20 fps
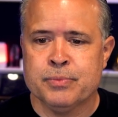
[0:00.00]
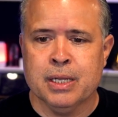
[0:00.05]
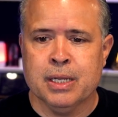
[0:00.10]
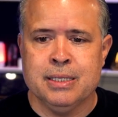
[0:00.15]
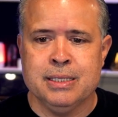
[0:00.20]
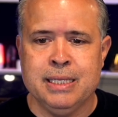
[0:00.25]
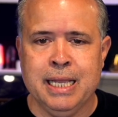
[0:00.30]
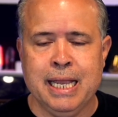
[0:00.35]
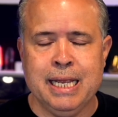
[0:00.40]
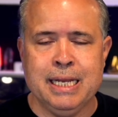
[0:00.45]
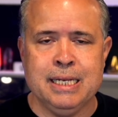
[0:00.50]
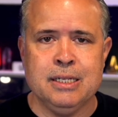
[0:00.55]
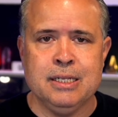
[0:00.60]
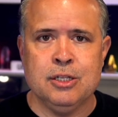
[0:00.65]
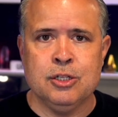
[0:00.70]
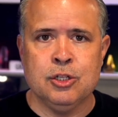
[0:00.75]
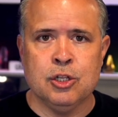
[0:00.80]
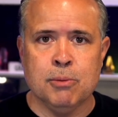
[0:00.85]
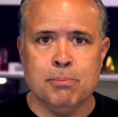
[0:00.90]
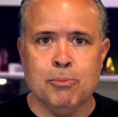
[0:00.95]
then
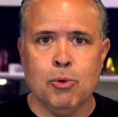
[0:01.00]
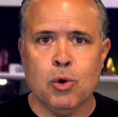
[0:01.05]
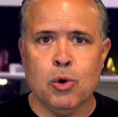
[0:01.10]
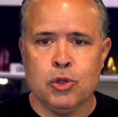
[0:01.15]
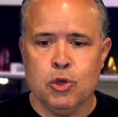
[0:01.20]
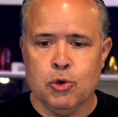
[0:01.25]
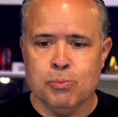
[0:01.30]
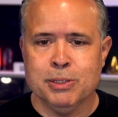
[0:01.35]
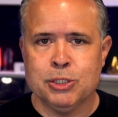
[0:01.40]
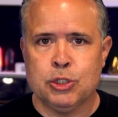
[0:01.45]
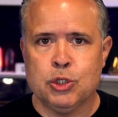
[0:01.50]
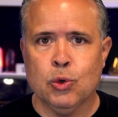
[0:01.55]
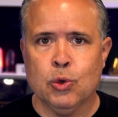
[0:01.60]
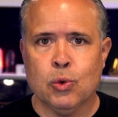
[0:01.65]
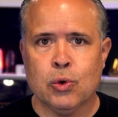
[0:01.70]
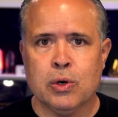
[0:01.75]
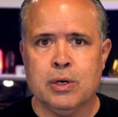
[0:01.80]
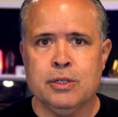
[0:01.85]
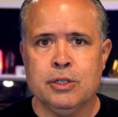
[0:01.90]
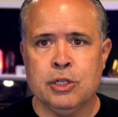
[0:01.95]
the more you
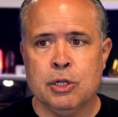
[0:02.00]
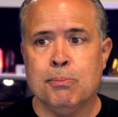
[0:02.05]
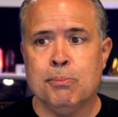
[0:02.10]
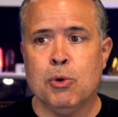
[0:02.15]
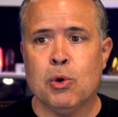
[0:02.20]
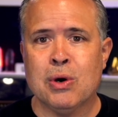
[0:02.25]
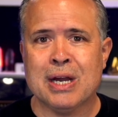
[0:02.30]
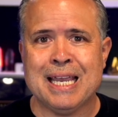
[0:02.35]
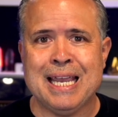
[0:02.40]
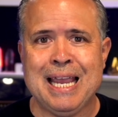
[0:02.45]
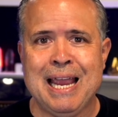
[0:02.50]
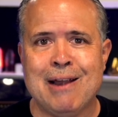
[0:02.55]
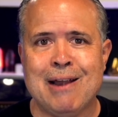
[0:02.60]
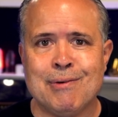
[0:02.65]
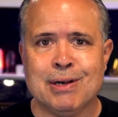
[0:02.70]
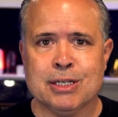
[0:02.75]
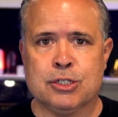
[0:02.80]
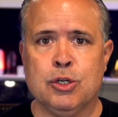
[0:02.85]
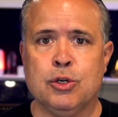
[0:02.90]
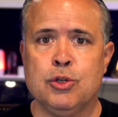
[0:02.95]
mature, the more
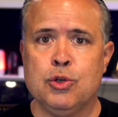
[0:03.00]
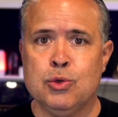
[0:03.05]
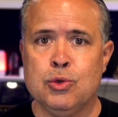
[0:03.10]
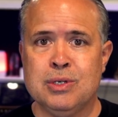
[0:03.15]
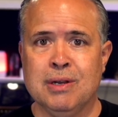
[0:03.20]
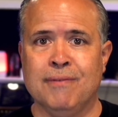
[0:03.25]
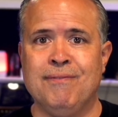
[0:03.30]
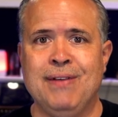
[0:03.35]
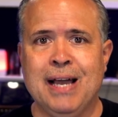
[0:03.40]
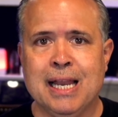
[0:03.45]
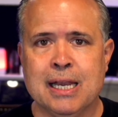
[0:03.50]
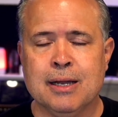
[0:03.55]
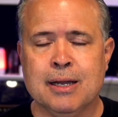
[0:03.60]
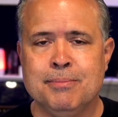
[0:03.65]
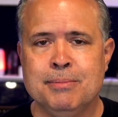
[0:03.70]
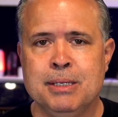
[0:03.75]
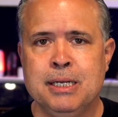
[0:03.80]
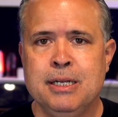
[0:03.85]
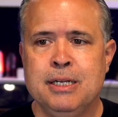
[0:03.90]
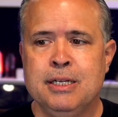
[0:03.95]
character you
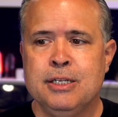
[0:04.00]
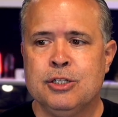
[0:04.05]
develop,